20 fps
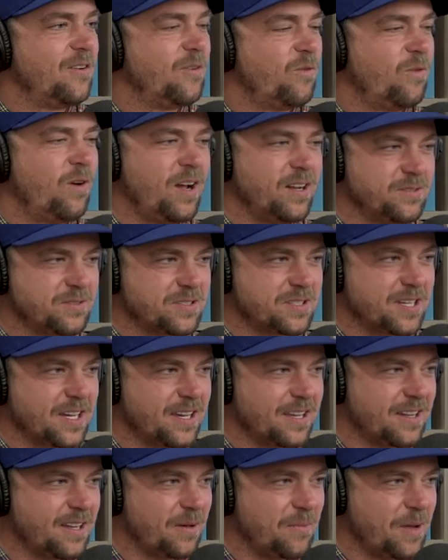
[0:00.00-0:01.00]
Roger's
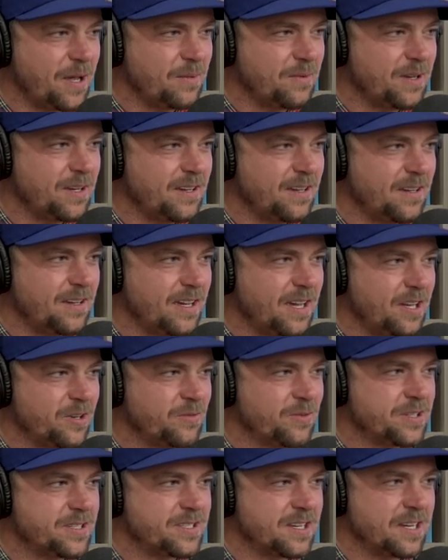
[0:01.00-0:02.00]
saying that maybe
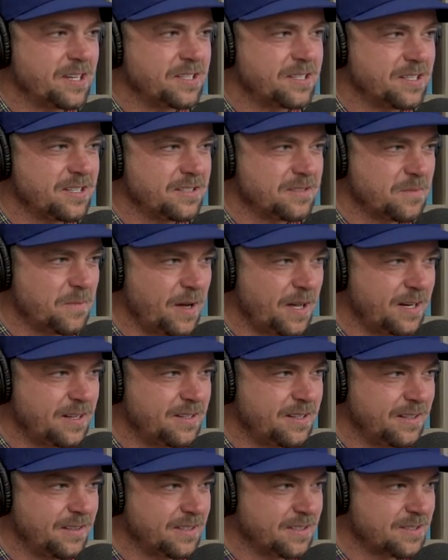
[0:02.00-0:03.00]
Henry Sanchez might have
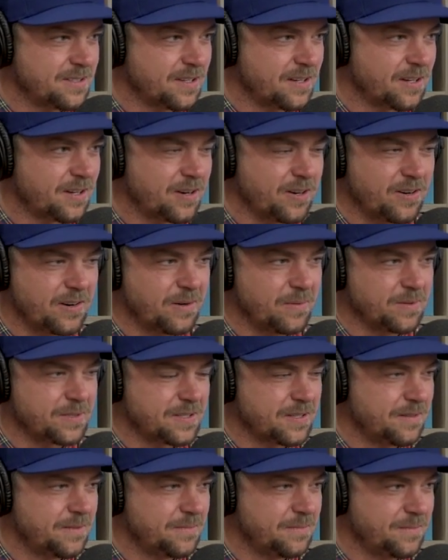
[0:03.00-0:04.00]
done this on a curb or
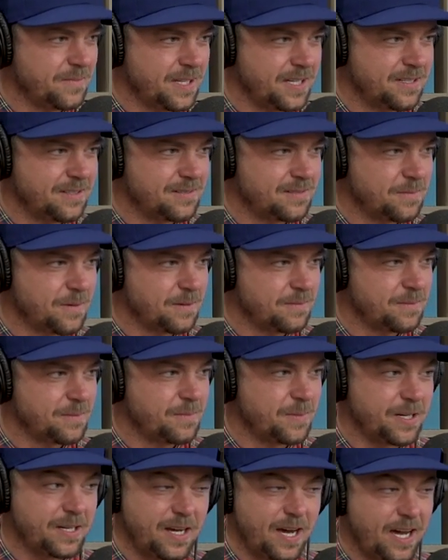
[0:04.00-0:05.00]
some ledge, maybe,
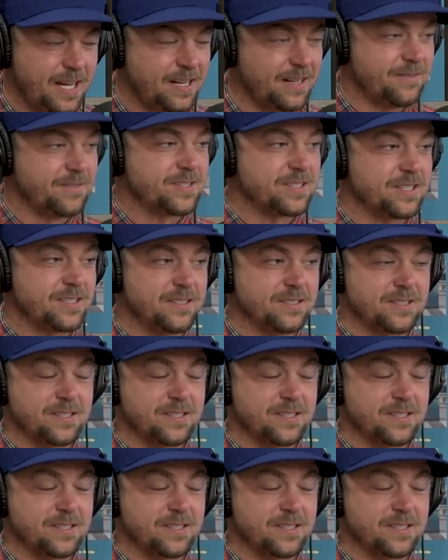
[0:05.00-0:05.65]
but I've never seen